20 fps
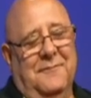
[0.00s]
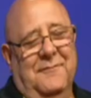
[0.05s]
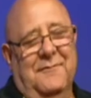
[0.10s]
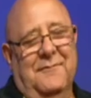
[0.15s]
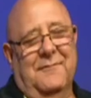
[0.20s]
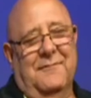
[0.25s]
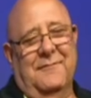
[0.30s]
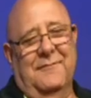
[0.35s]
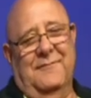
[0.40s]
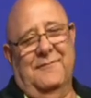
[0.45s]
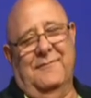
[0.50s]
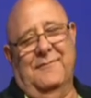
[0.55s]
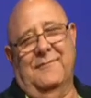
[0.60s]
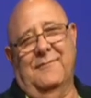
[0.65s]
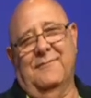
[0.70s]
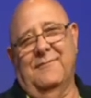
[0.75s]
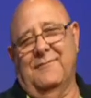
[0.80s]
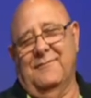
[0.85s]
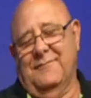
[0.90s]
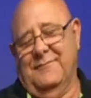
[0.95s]

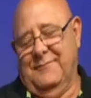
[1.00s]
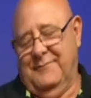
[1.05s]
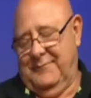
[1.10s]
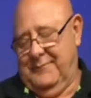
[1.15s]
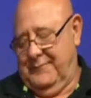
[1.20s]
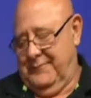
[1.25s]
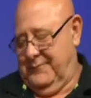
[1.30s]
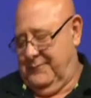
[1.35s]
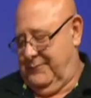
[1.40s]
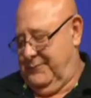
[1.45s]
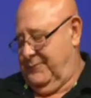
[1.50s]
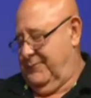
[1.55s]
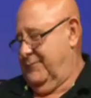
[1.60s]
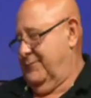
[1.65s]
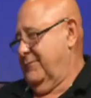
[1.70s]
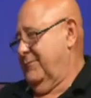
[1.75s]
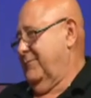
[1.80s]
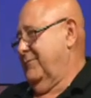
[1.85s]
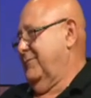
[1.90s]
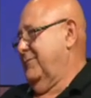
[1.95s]

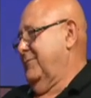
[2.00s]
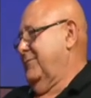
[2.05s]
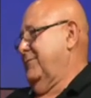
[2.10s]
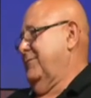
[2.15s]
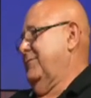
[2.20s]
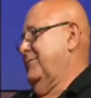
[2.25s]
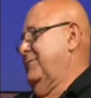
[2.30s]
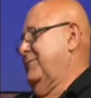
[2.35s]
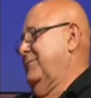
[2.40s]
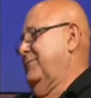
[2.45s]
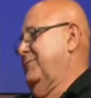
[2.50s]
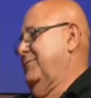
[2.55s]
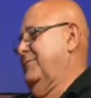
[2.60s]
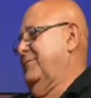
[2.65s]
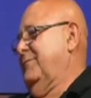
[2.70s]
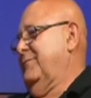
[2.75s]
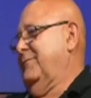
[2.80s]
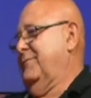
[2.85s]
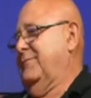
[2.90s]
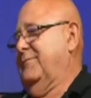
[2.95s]

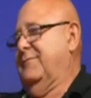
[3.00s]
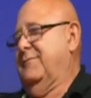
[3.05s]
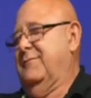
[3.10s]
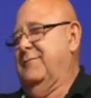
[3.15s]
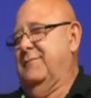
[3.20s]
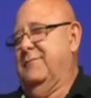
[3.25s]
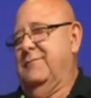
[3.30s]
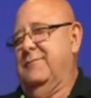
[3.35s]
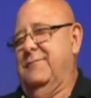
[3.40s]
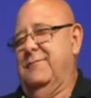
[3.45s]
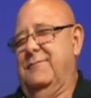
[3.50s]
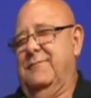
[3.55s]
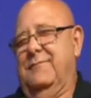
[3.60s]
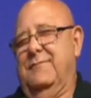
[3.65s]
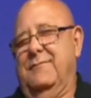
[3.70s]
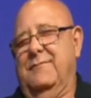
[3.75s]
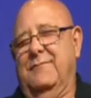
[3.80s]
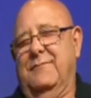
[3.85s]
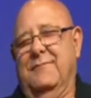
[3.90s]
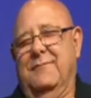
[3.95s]

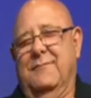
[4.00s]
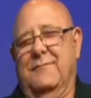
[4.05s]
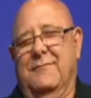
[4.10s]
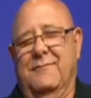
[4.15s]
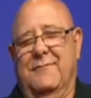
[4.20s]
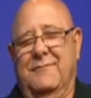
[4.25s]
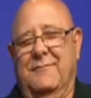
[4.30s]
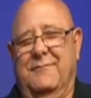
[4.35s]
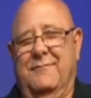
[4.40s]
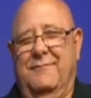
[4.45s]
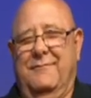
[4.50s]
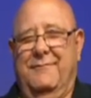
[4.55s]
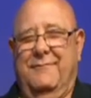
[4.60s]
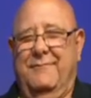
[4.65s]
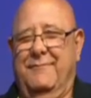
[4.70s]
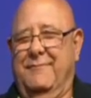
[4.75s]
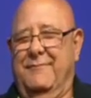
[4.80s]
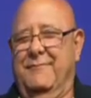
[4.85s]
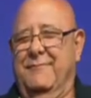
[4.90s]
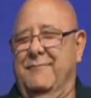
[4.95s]

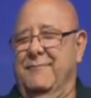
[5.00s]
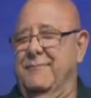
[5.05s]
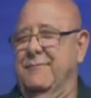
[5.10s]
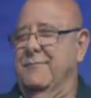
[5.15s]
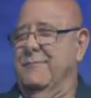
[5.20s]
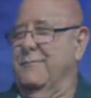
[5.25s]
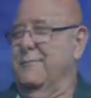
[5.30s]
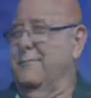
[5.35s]
[no speech]